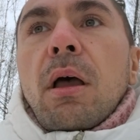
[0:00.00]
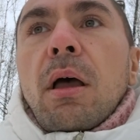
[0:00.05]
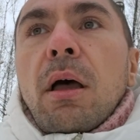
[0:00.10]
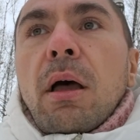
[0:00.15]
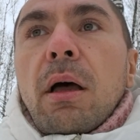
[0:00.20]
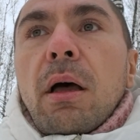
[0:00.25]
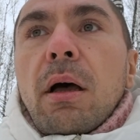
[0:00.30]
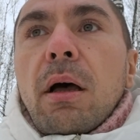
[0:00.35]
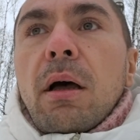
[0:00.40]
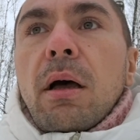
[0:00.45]

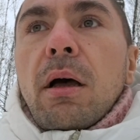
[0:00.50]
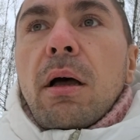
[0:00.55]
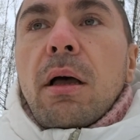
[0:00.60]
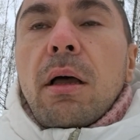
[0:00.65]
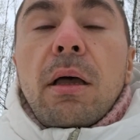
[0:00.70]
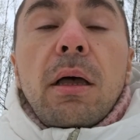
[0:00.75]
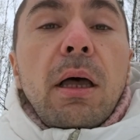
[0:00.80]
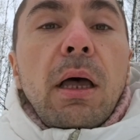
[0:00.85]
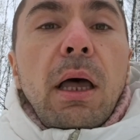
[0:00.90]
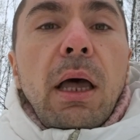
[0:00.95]
Uh,
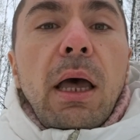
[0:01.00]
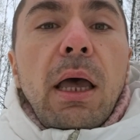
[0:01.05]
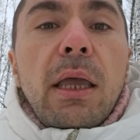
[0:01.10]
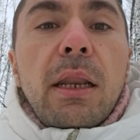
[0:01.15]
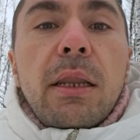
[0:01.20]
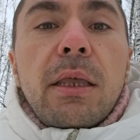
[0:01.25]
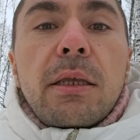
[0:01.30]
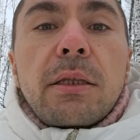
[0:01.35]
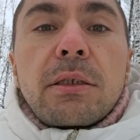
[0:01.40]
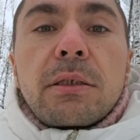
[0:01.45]
I
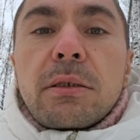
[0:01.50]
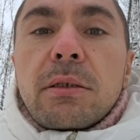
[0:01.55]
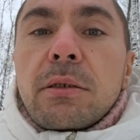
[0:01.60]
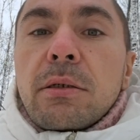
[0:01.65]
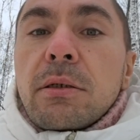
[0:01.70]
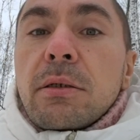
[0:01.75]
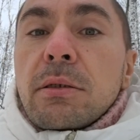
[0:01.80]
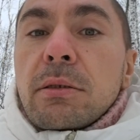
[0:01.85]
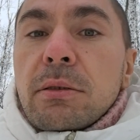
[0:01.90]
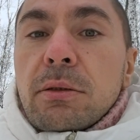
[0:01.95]
need
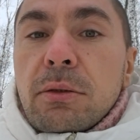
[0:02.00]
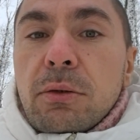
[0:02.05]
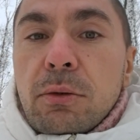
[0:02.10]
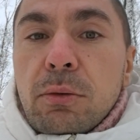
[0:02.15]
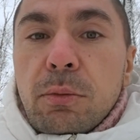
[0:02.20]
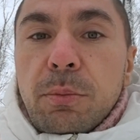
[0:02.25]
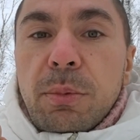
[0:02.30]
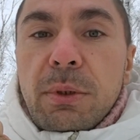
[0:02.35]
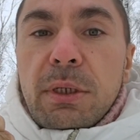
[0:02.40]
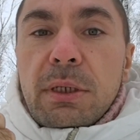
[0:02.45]
to
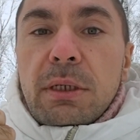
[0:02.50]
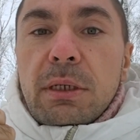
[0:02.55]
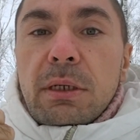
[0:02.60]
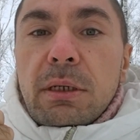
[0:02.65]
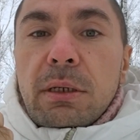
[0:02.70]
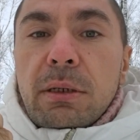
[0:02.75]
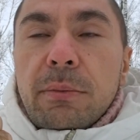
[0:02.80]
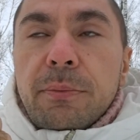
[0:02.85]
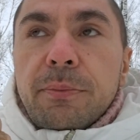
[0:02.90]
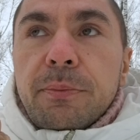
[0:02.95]
be
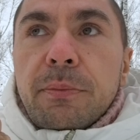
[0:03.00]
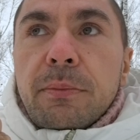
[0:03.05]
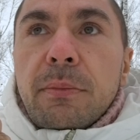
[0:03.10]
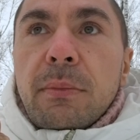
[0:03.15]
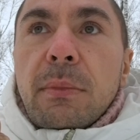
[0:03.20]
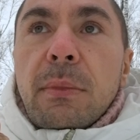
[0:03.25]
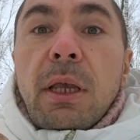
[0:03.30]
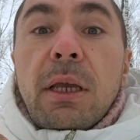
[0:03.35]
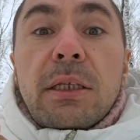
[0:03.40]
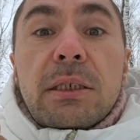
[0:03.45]

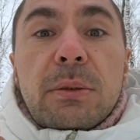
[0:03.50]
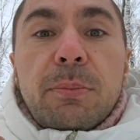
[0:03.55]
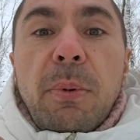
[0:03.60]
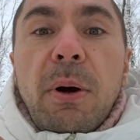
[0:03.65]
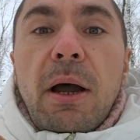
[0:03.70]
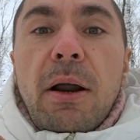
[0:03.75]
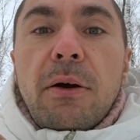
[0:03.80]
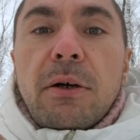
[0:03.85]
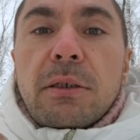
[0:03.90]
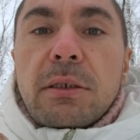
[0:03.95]

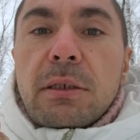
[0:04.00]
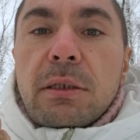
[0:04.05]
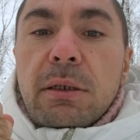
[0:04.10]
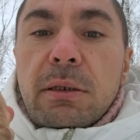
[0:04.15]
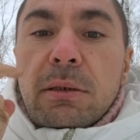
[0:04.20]
inspired.